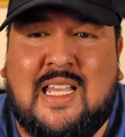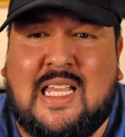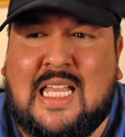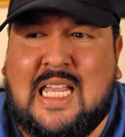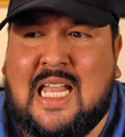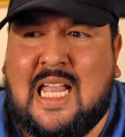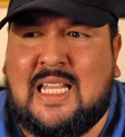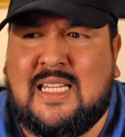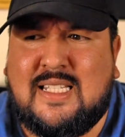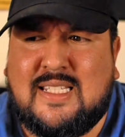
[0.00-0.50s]

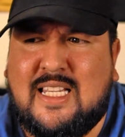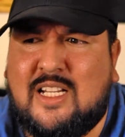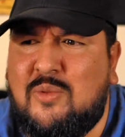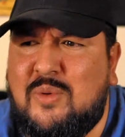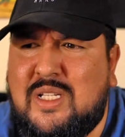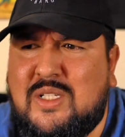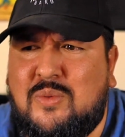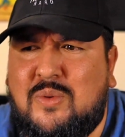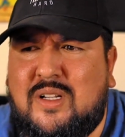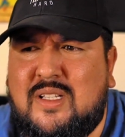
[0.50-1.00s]
And the second
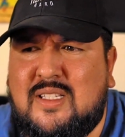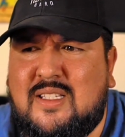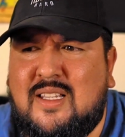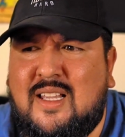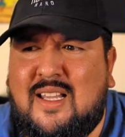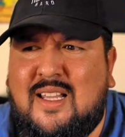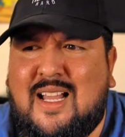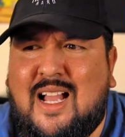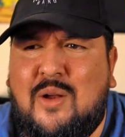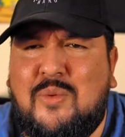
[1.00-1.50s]
reason was
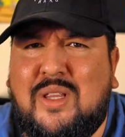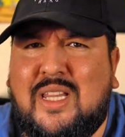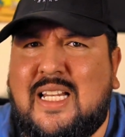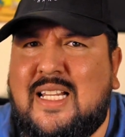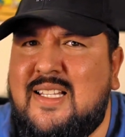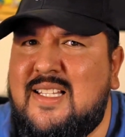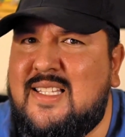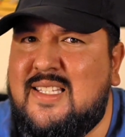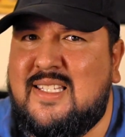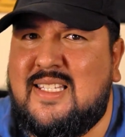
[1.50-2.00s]
I really
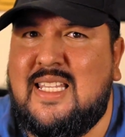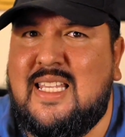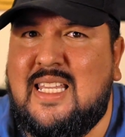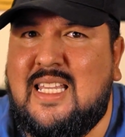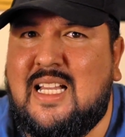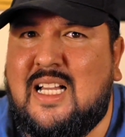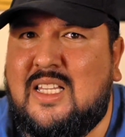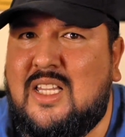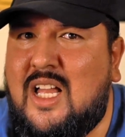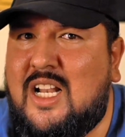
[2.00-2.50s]
didn't
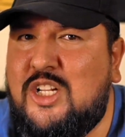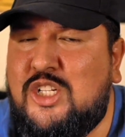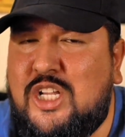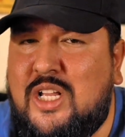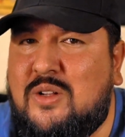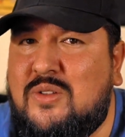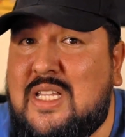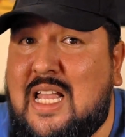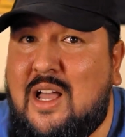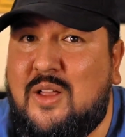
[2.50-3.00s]
see a lot of
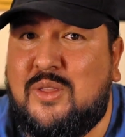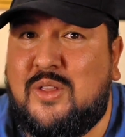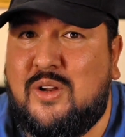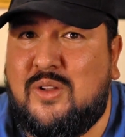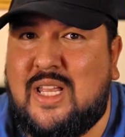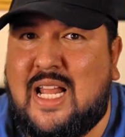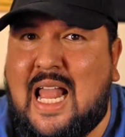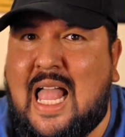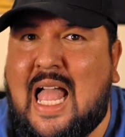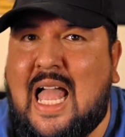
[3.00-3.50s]
channels out there
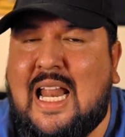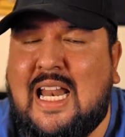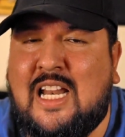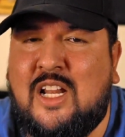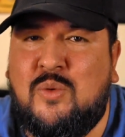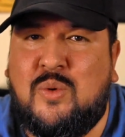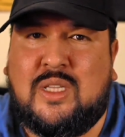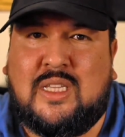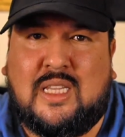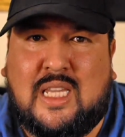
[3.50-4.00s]
that had
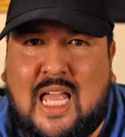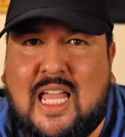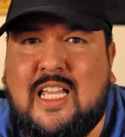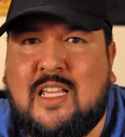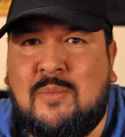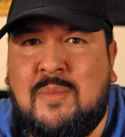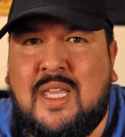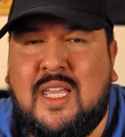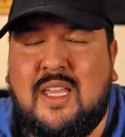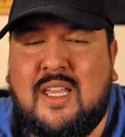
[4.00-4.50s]
anyone like
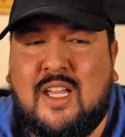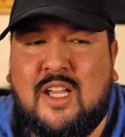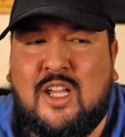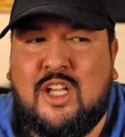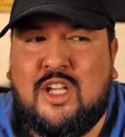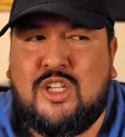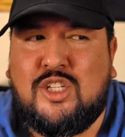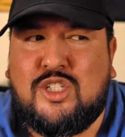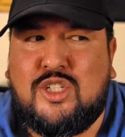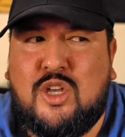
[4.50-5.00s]
me,
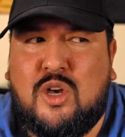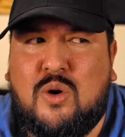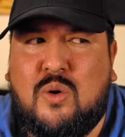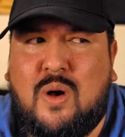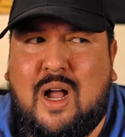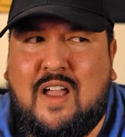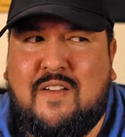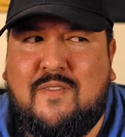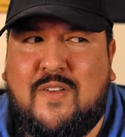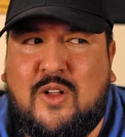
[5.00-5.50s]
so
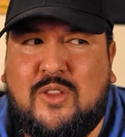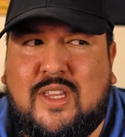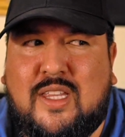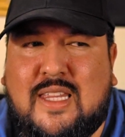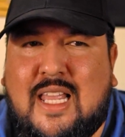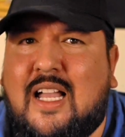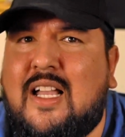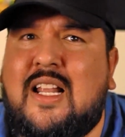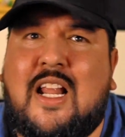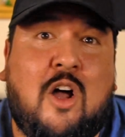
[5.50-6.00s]
I felt that
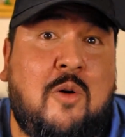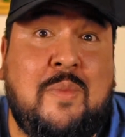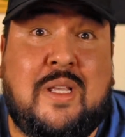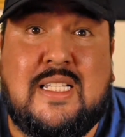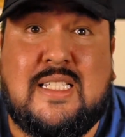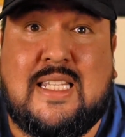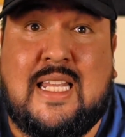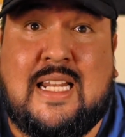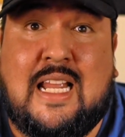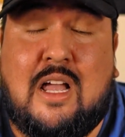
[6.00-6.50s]
that could help me
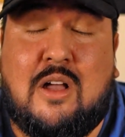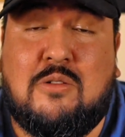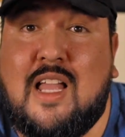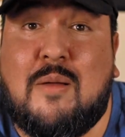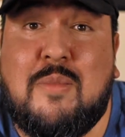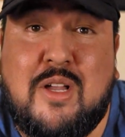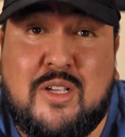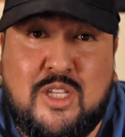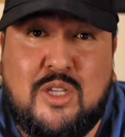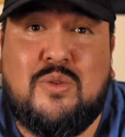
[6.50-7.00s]
stand out. How
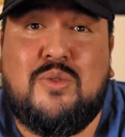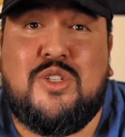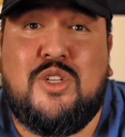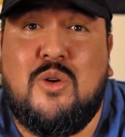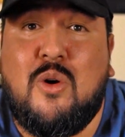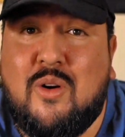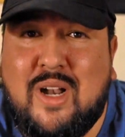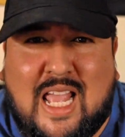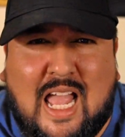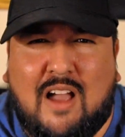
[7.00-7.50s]
about you? Do you
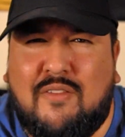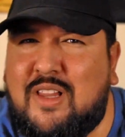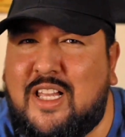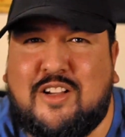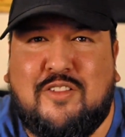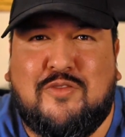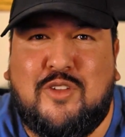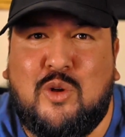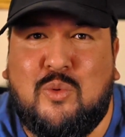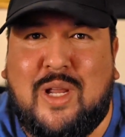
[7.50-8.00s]
already have like
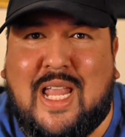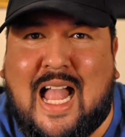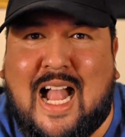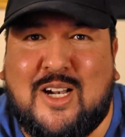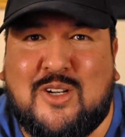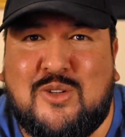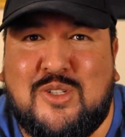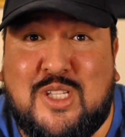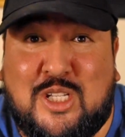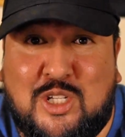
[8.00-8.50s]
a few
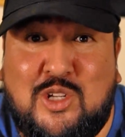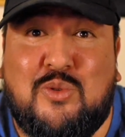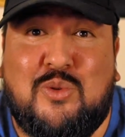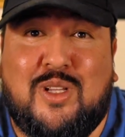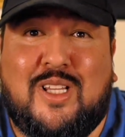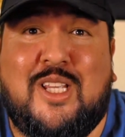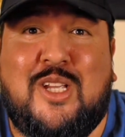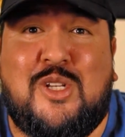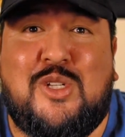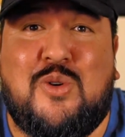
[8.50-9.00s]
reactors that you
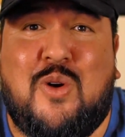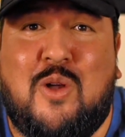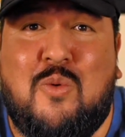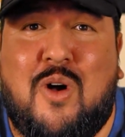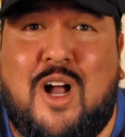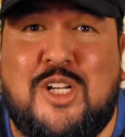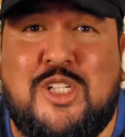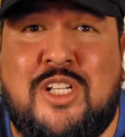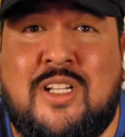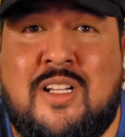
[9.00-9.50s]
really enjoy watching?